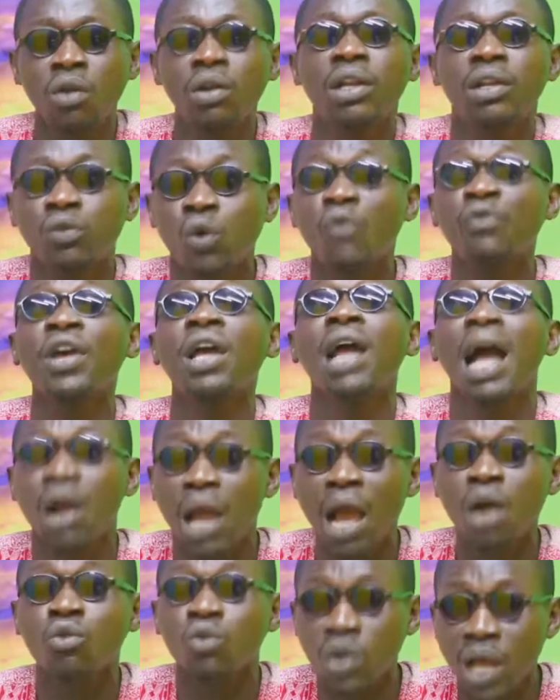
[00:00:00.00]
coffee,
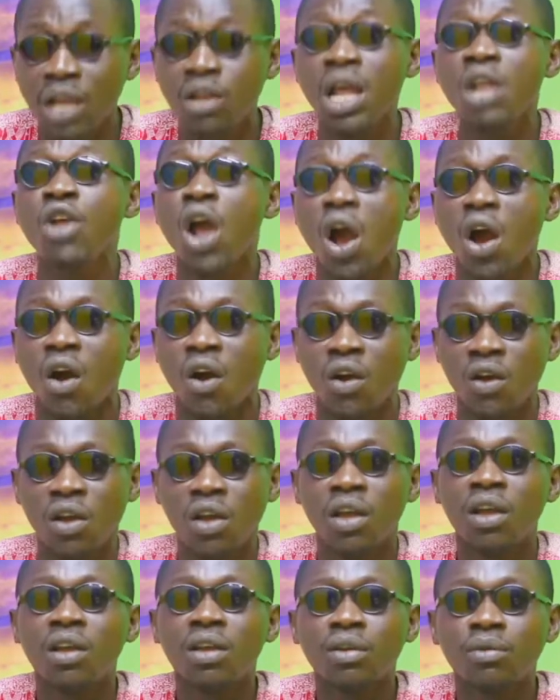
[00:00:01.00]
no.
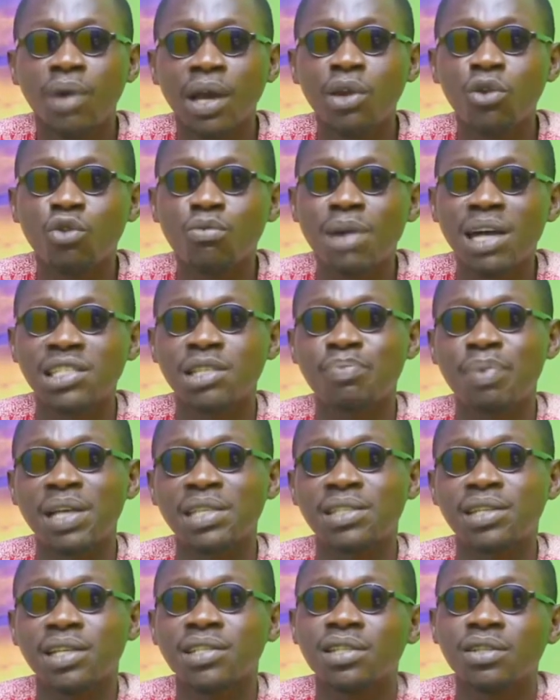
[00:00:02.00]
Why do Kumasi
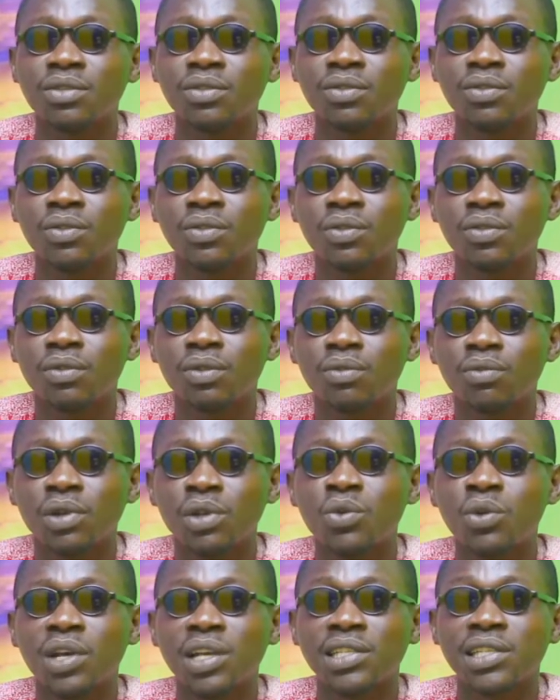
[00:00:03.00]
pastors no? When you
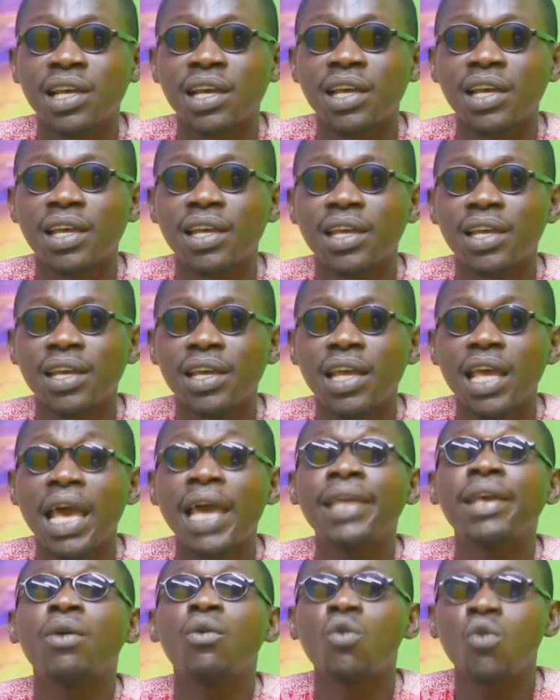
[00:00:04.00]
kasa,
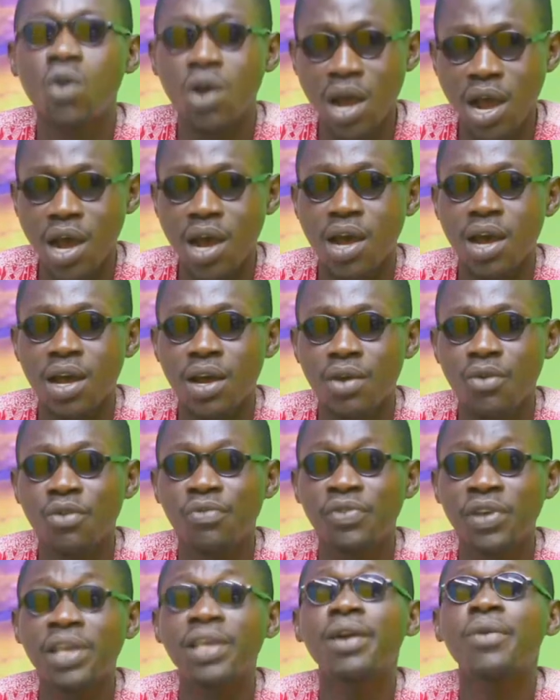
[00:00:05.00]
ayawa, kofi
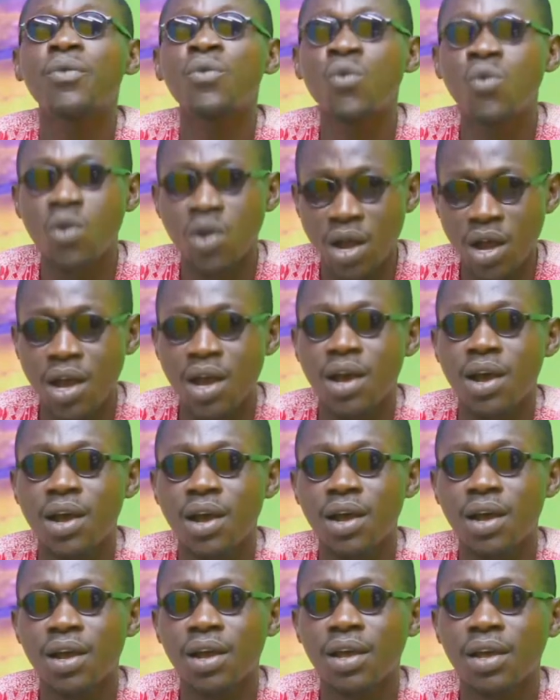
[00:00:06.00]
ayawa,
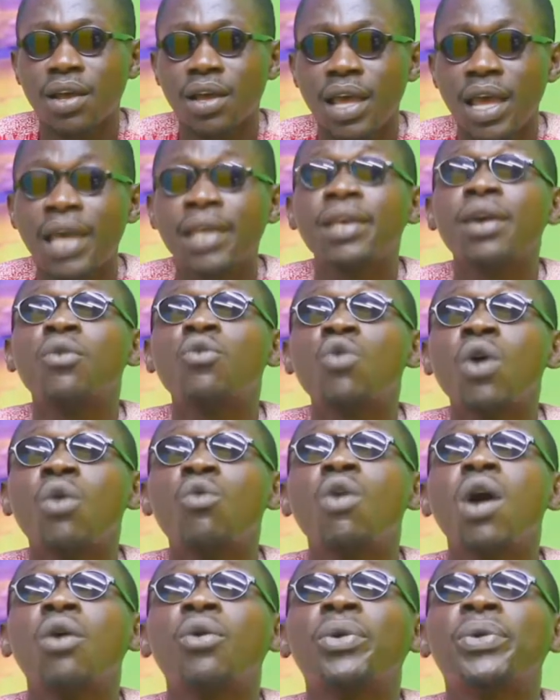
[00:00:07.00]
ayawa wa
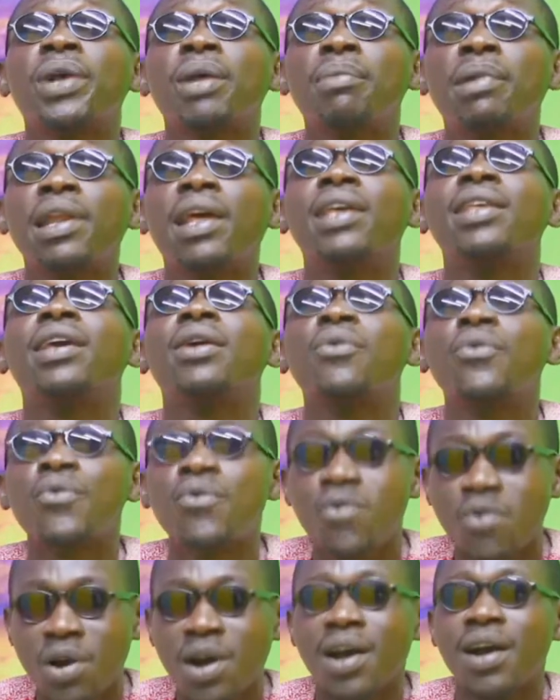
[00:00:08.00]
washemi na
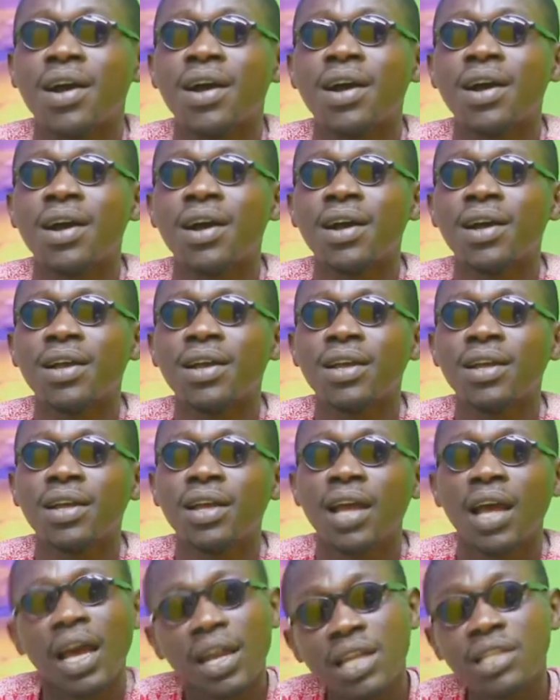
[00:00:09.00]
ayawa.
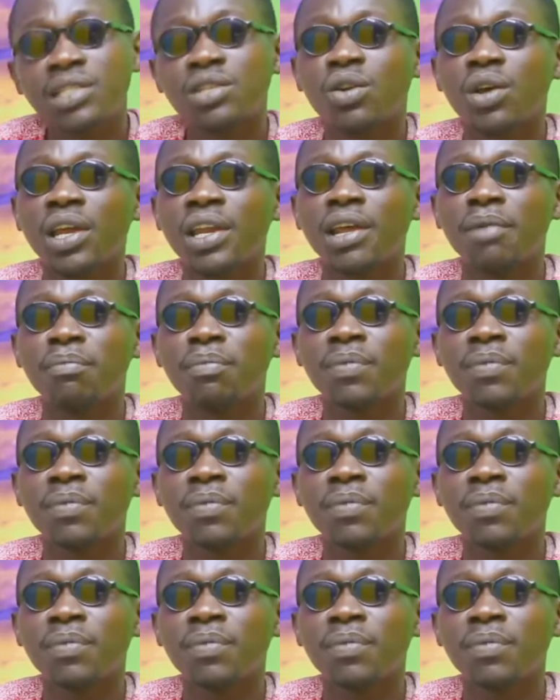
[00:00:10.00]
I didn't know them.